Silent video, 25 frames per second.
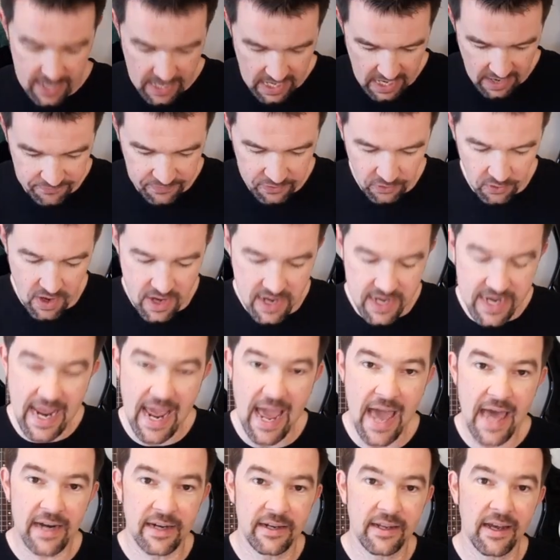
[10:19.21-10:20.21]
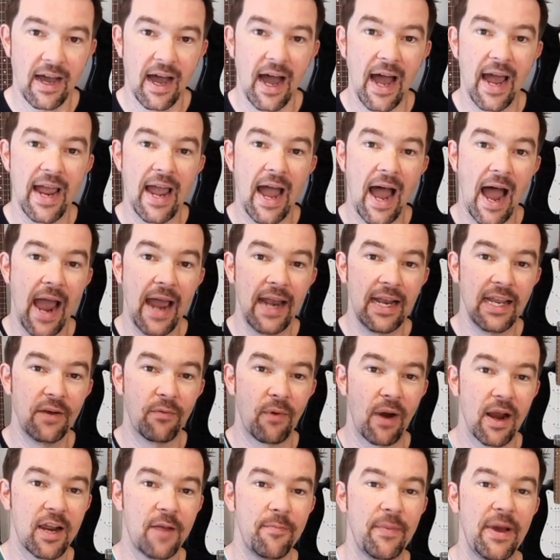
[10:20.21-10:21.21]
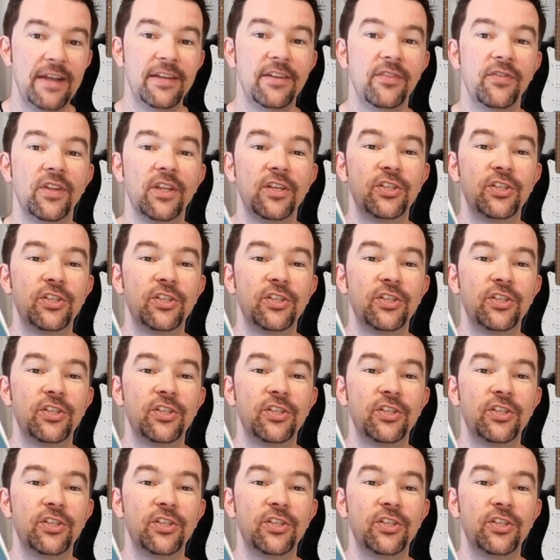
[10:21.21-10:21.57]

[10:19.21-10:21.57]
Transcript: If you're in Canada, I highly recommend